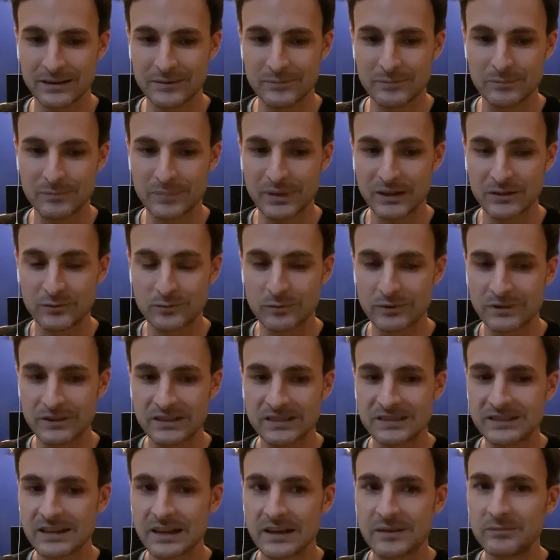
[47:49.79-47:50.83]
but with the
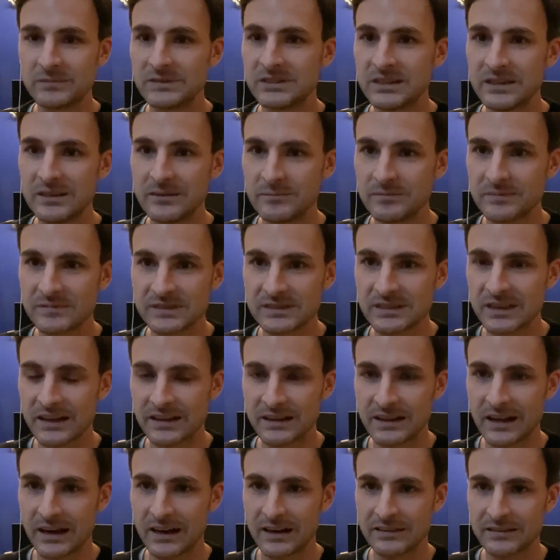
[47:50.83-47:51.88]
same teams that
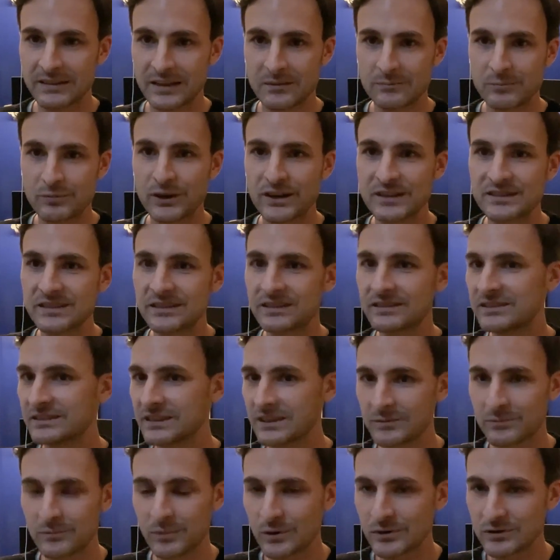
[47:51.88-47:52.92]
are then present
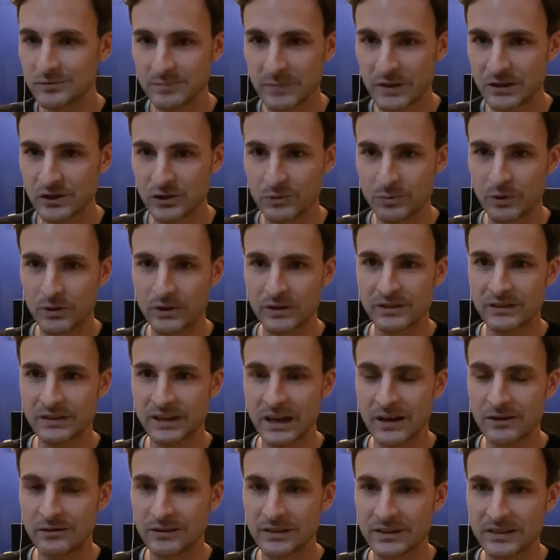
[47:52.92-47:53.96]
in most metropolitan
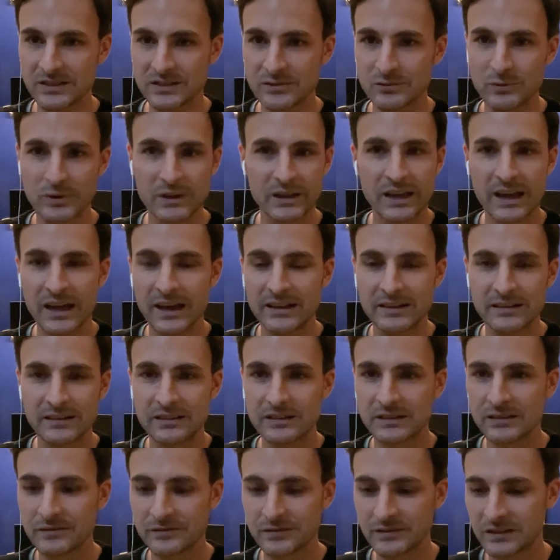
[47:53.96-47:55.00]
areas, we can
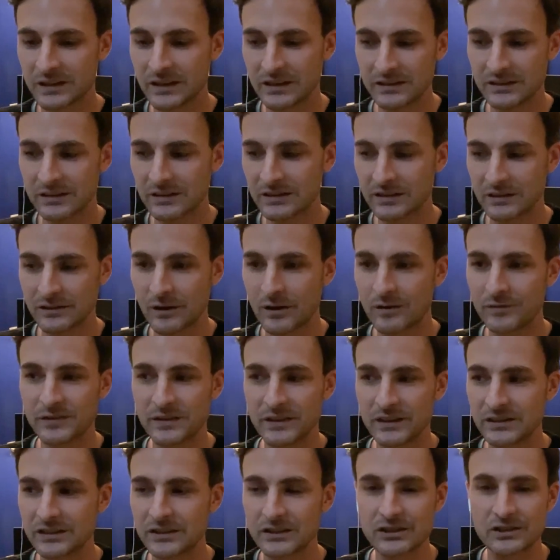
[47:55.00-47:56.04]
offer
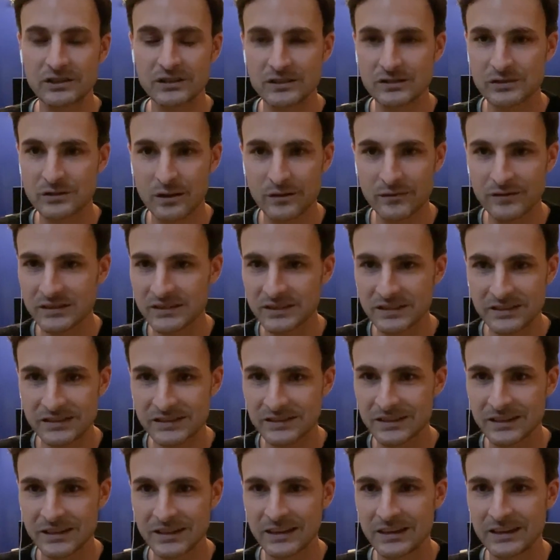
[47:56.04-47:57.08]
additional services,
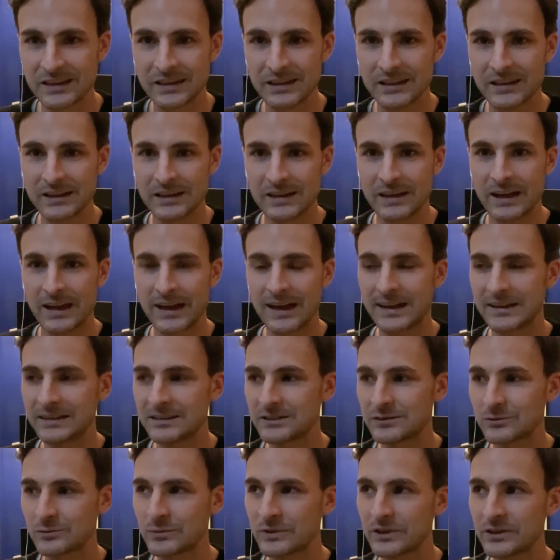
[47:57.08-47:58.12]
and
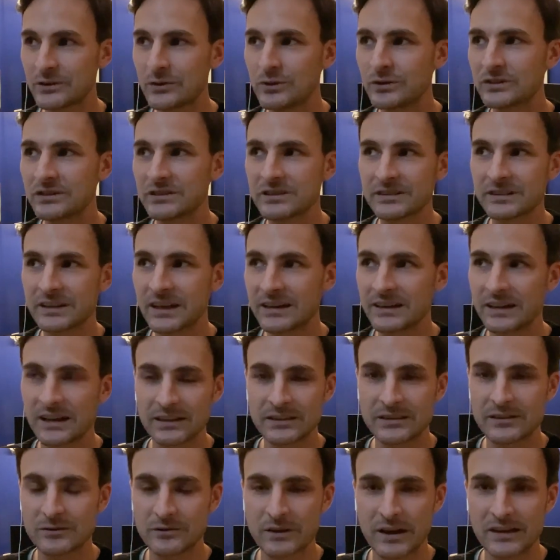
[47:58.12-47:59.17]
we could then at
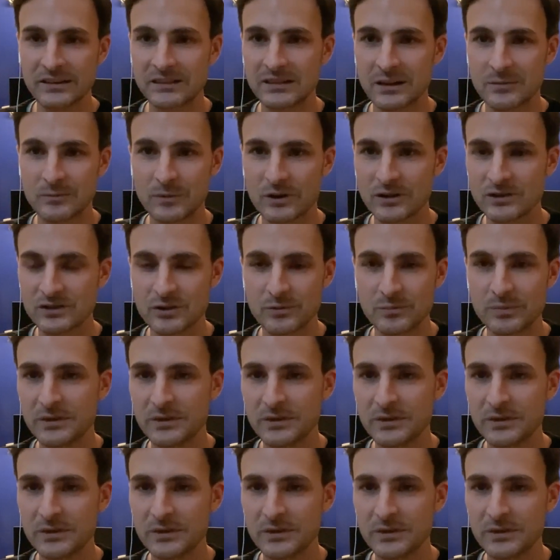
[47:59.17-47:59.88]
the right time also be